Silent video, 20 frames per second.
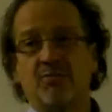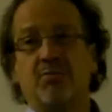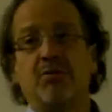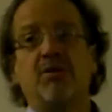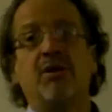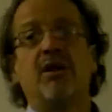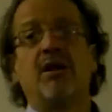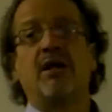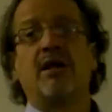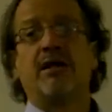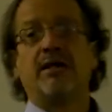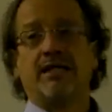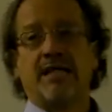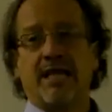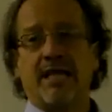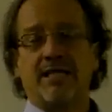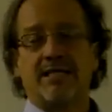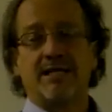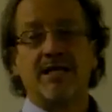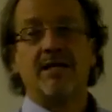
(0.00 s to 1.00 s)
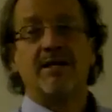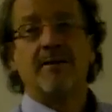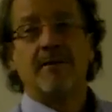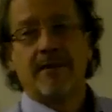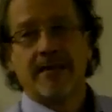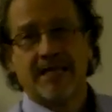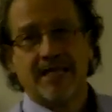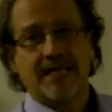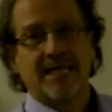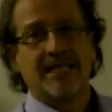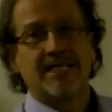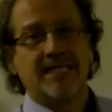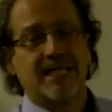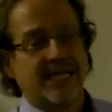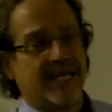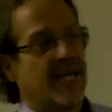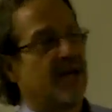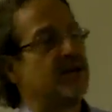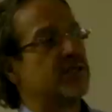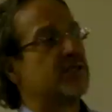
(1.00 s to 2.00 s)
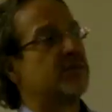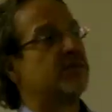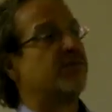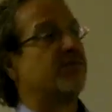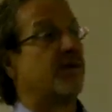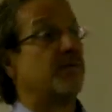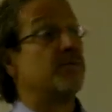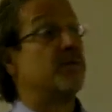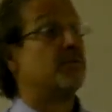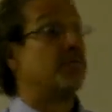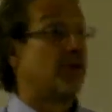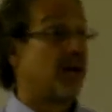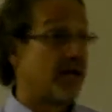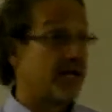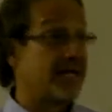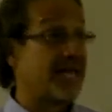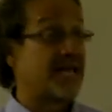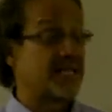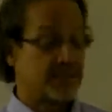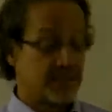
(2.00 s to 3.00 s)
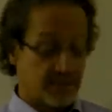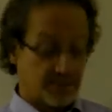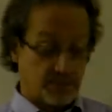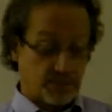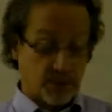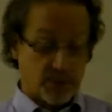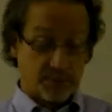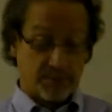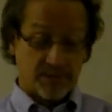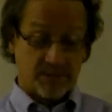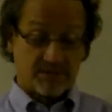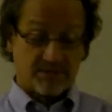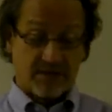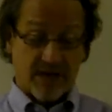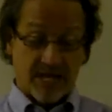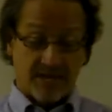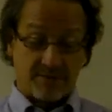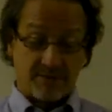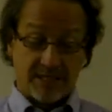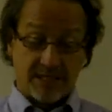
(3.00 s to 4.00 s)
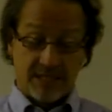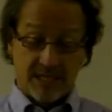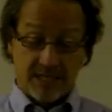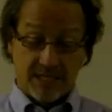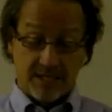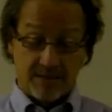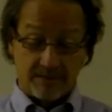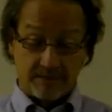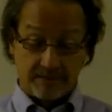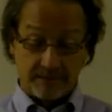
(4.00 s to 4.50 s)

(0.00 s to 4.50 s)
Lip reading: the calcium from the blood. That's the purpose of vitamin D.